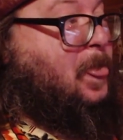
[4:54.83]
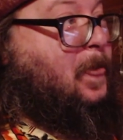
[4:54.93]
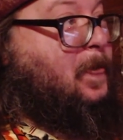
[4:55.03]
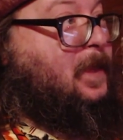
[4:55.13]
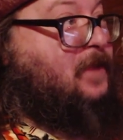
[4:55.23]

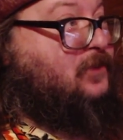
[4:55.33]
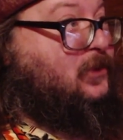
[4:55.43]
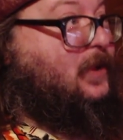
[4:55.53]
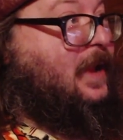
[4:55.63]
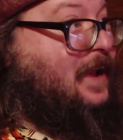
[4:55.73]
If
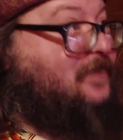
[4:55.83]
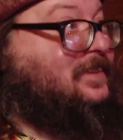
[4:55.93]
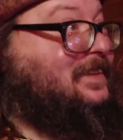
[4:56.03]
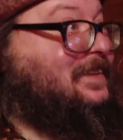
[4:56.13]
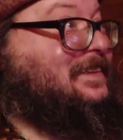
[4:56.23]
you
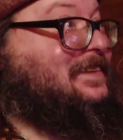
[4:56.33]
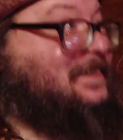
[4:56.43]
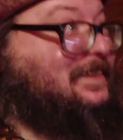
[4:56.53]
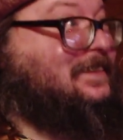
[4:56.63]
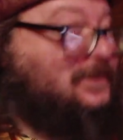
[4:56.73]
haven't
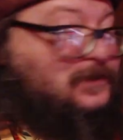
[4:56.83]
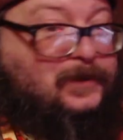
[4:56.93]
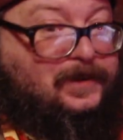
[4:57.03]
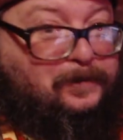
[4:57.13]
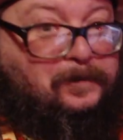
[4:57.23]
seen this one,